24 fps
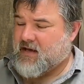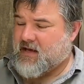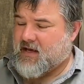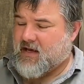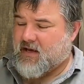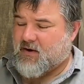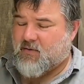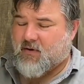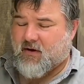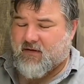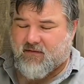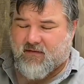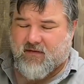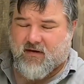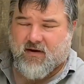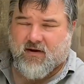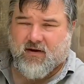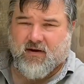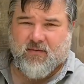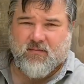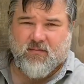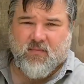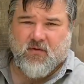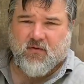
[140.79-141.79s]
And quite
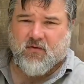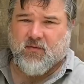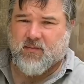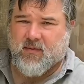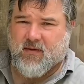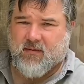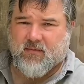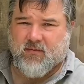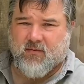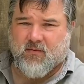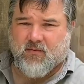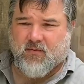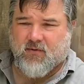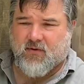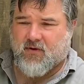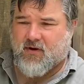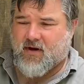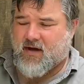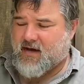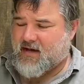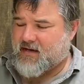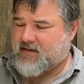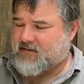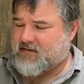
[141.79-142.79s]
frankly, most people
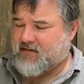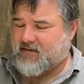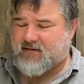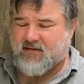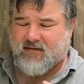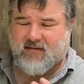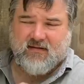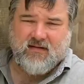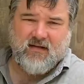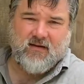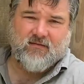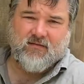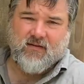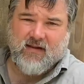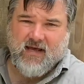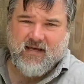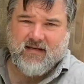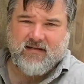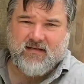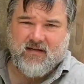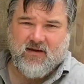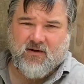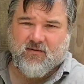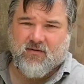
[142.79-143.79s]
realize that this stuff
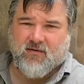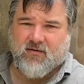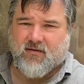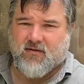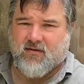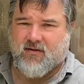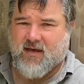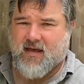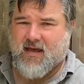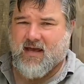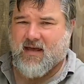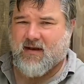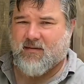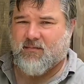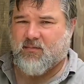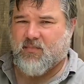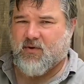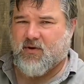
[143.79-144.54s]
lasts longer than that.